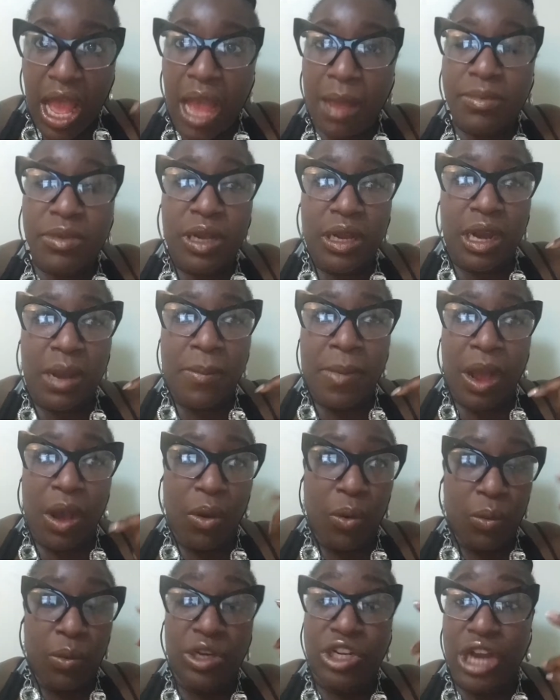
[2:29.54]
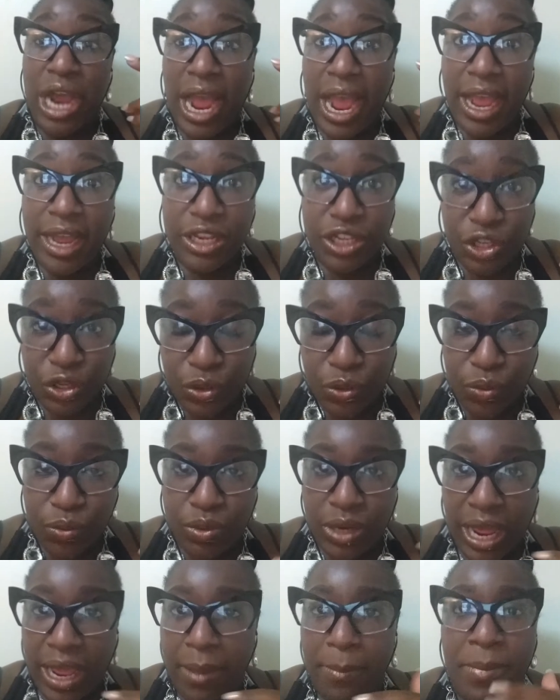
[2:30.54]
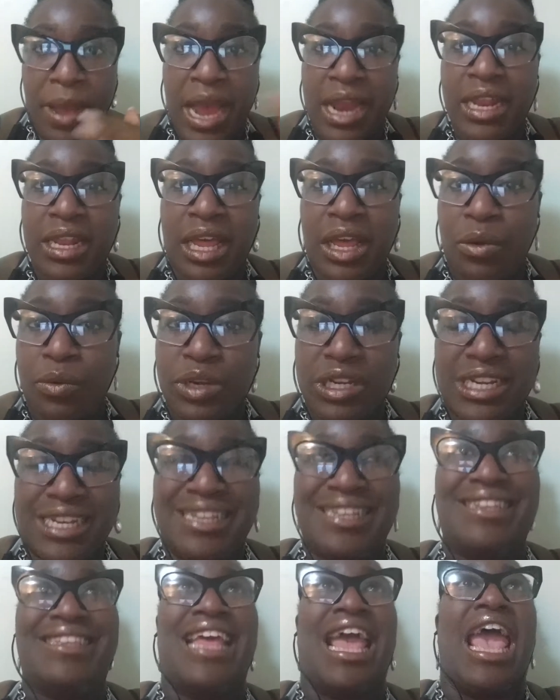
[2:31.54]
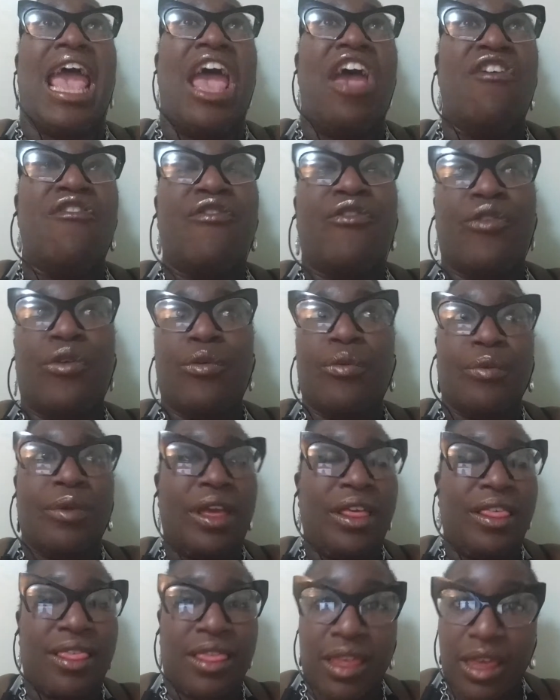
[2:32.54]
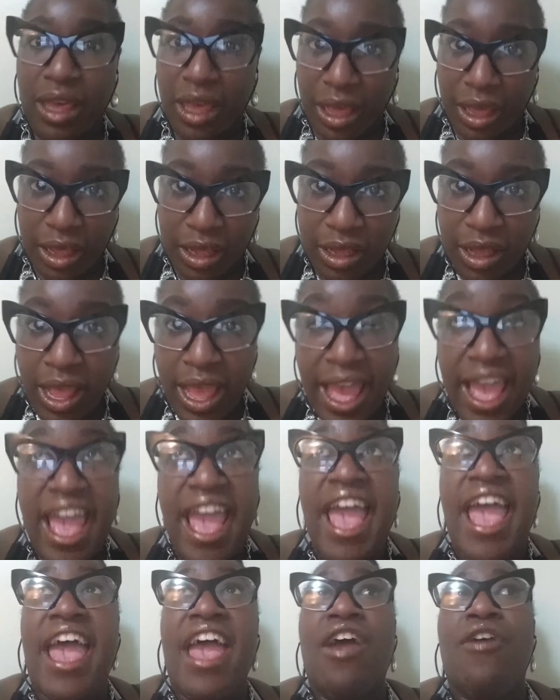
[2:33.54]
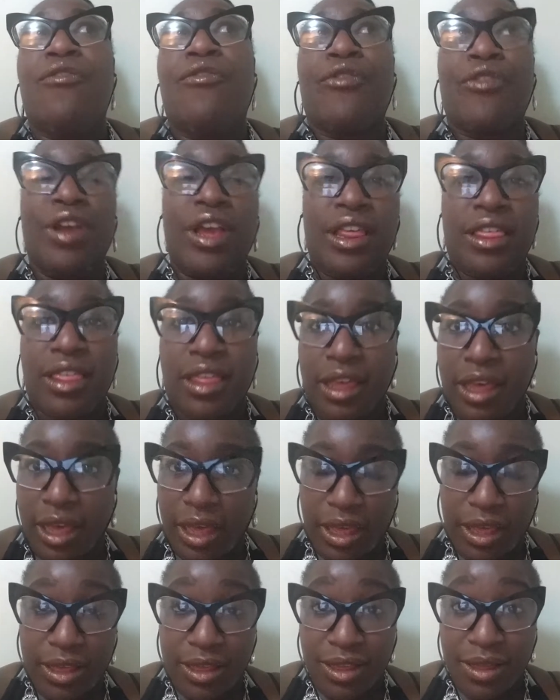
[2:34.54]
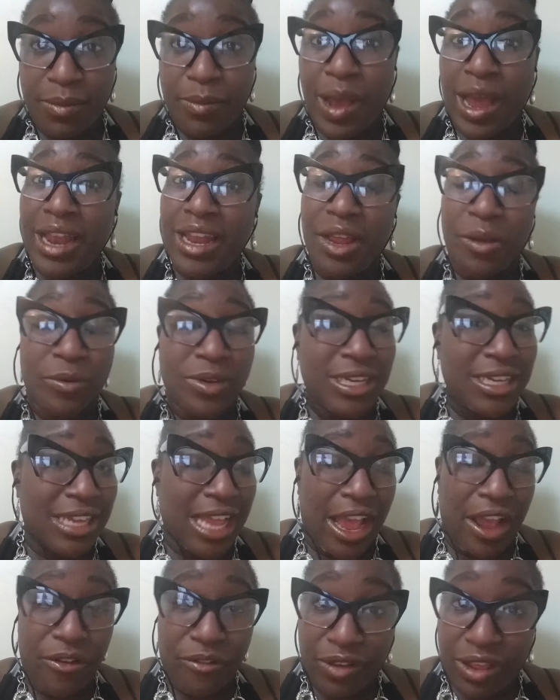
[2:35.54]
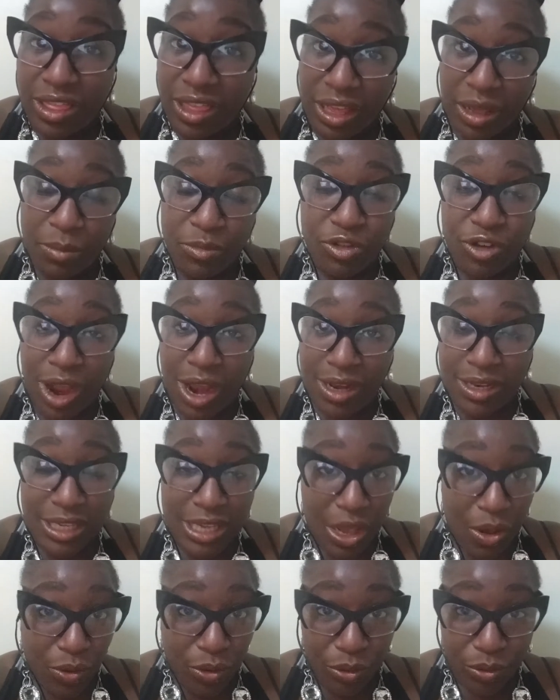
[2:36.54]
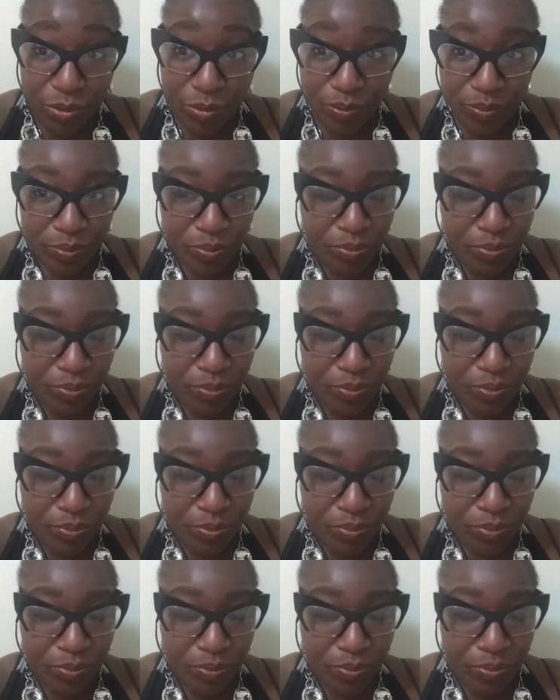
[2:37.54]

I'm talking about with your eyes too. Like body language is everything. Everything. Body language is everything. I'm trying to tell you.